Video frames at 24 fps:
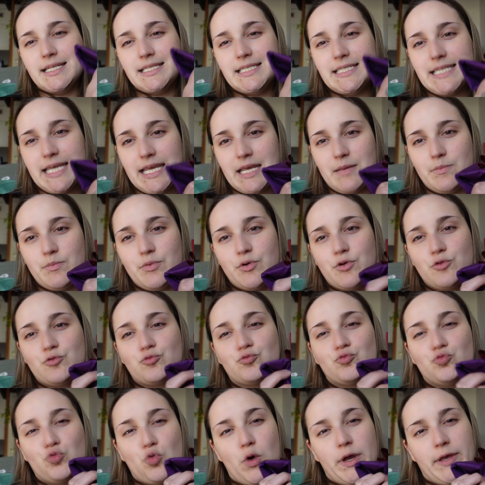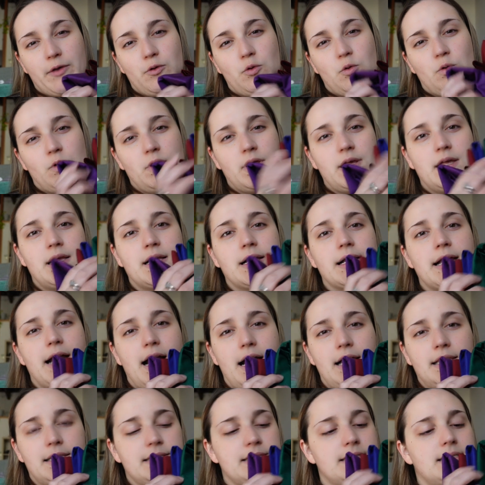deep royal
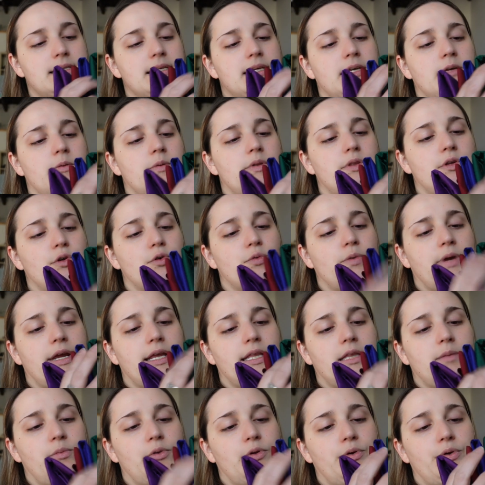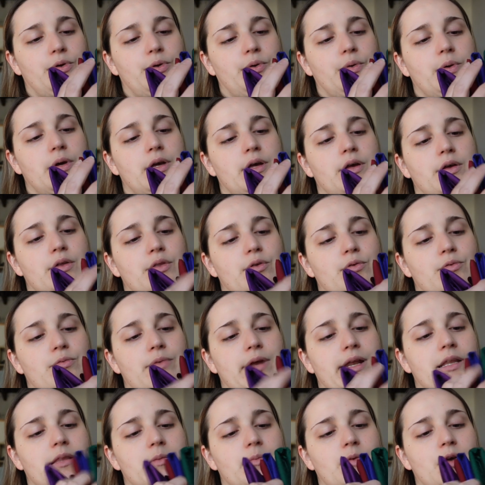colors here with the green, the blue, the
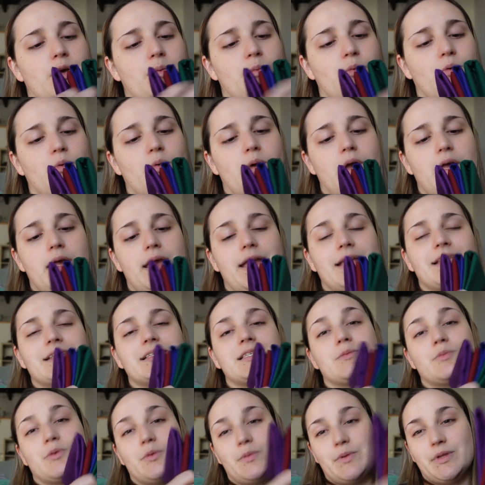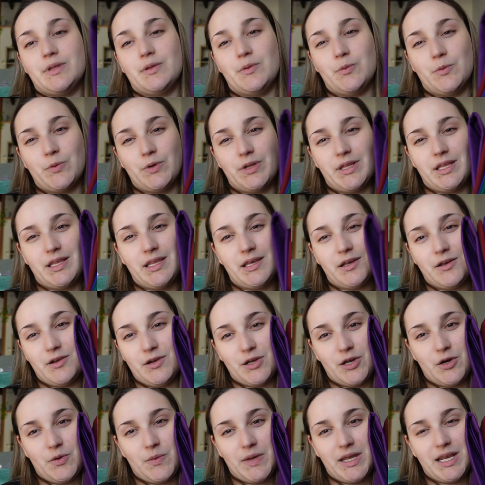red, and the purple. This is probably the order that they're going
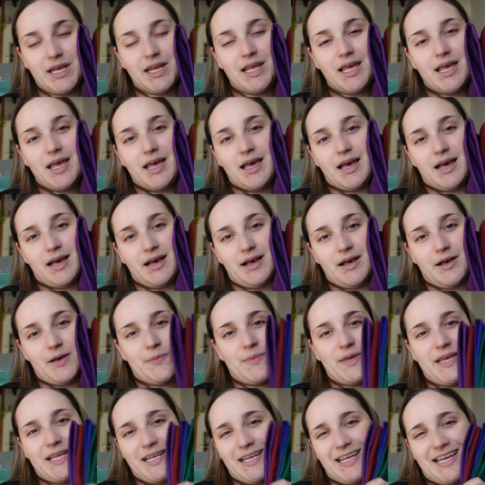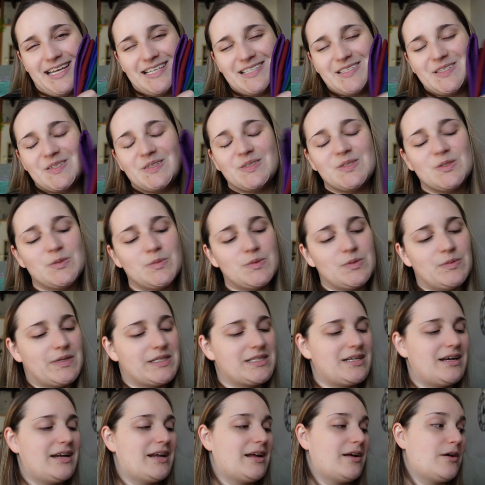to go in, and yeah, so super, super
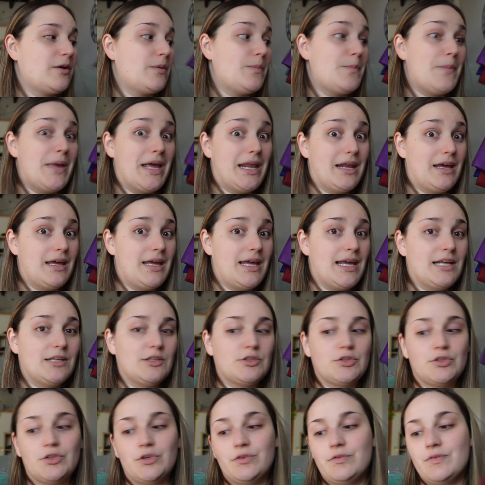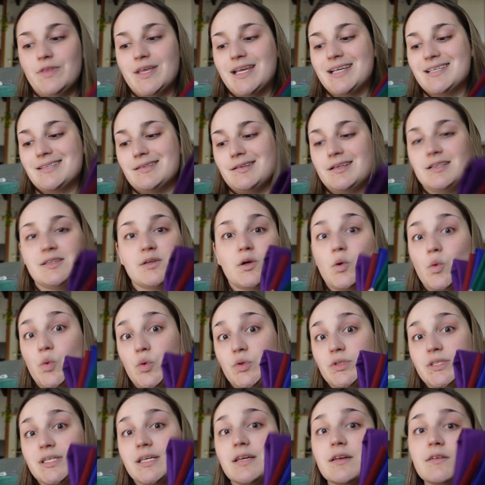exciting. I got a meter each of these, and these are
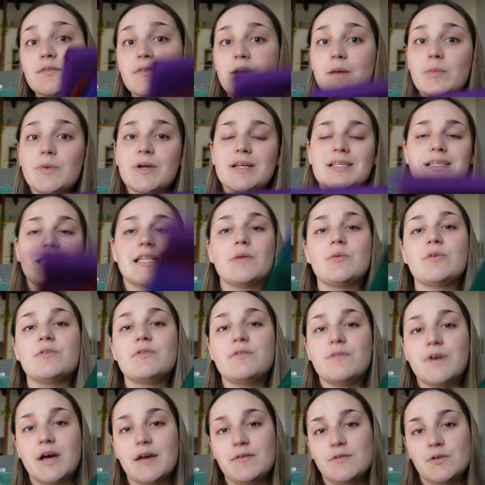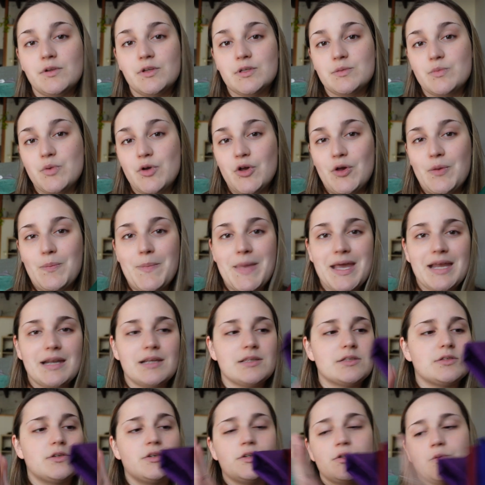quilting fabrics, and they were $5 per
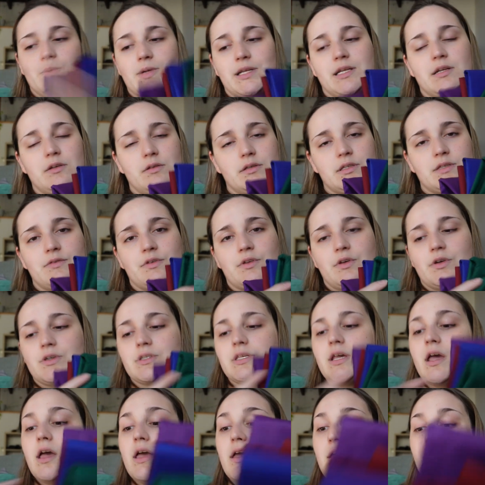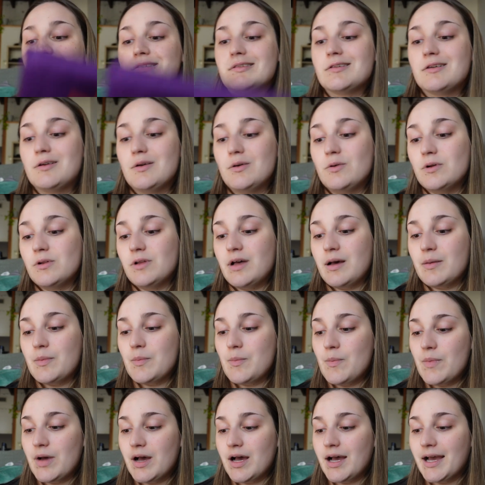meter, so $20 for those. So all
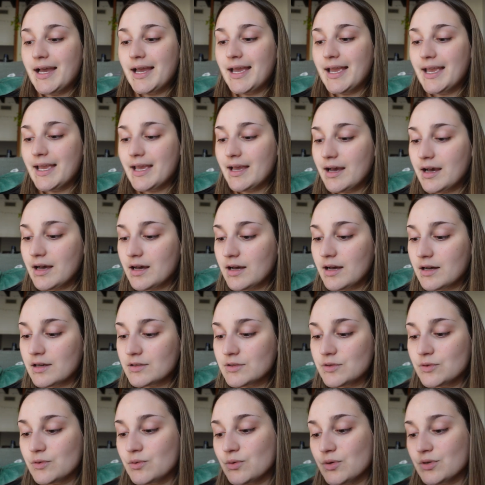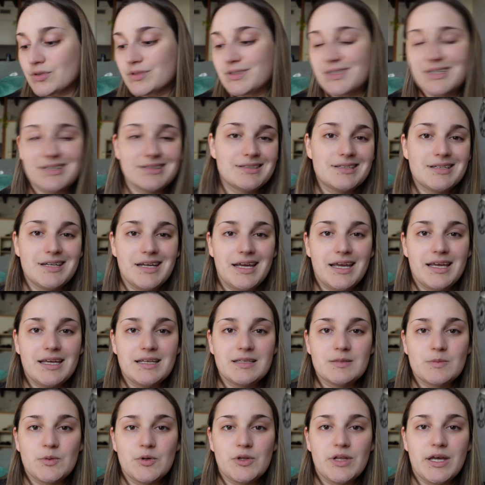up, my total costings today
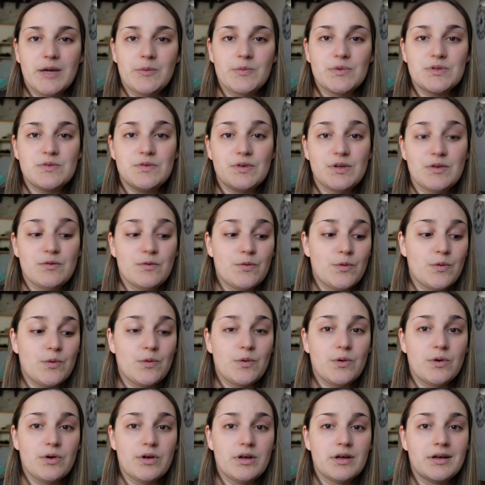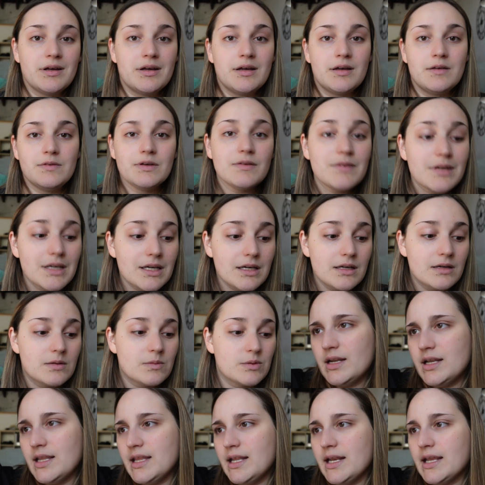in Spotlight was $54.50,
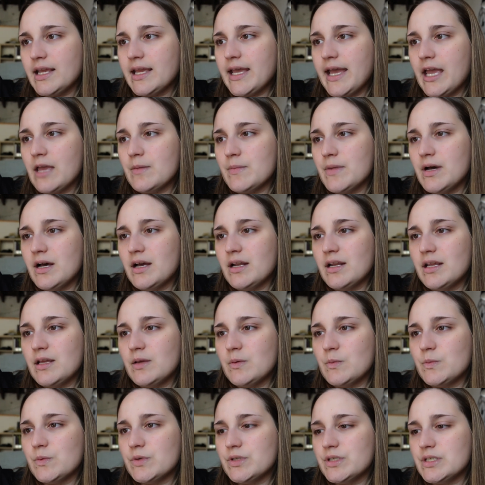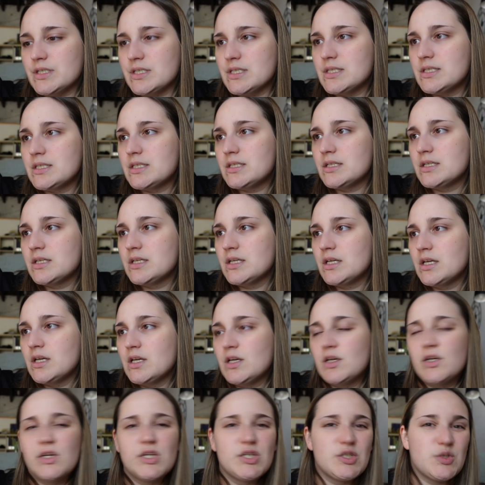and then in Kmart it was
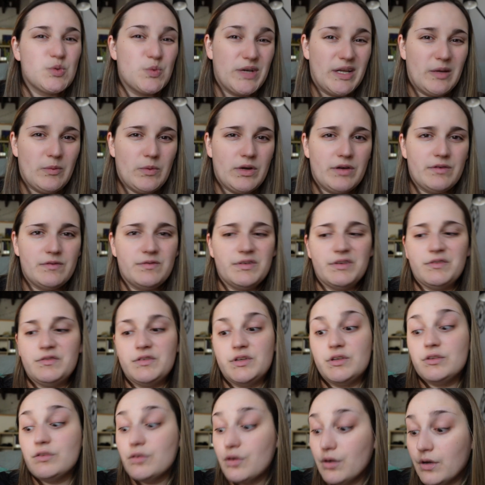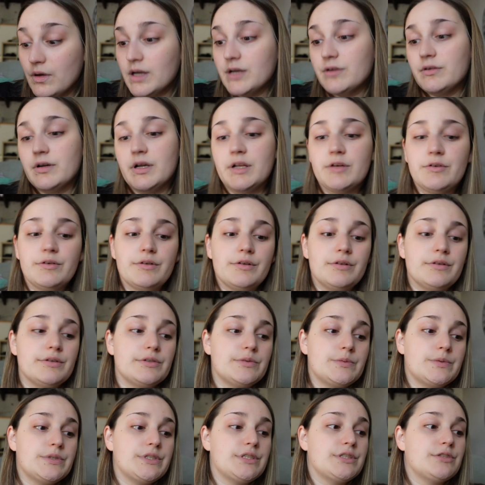$21.50, so under
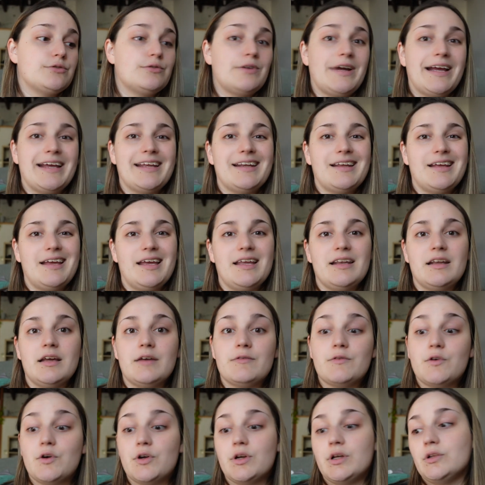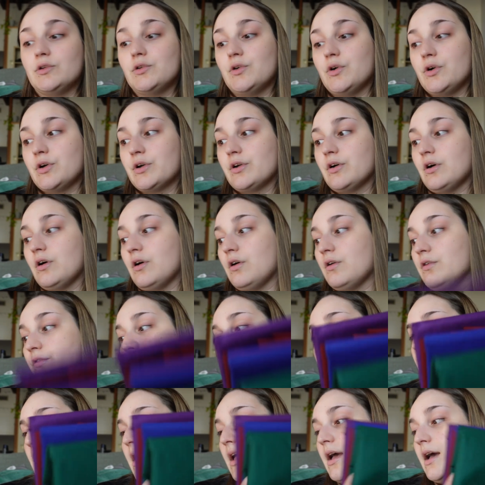$100, which is great. And I've got a lot of
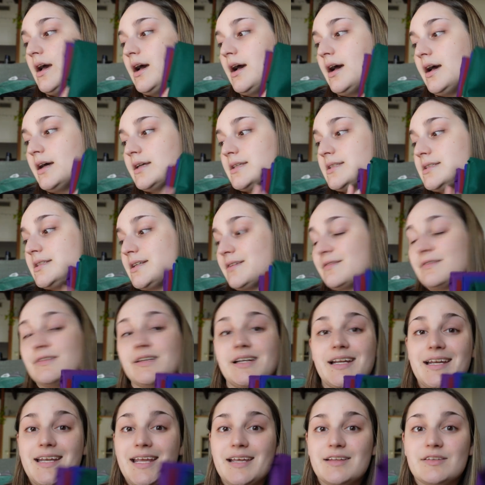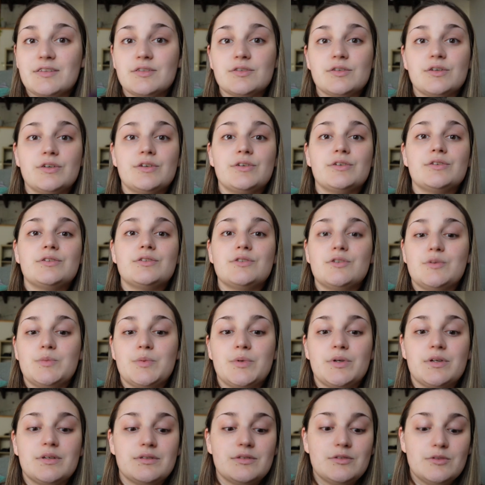stuff that I need. So
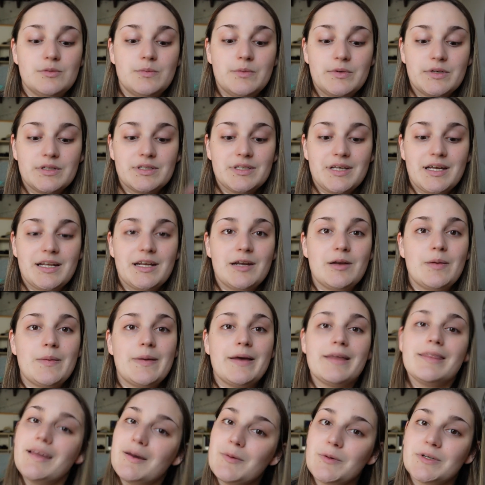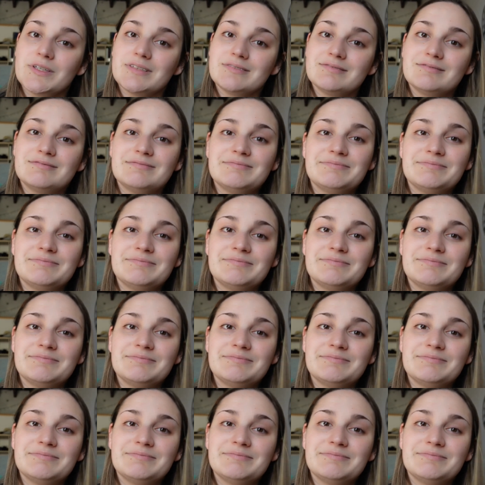super, super excited about that one.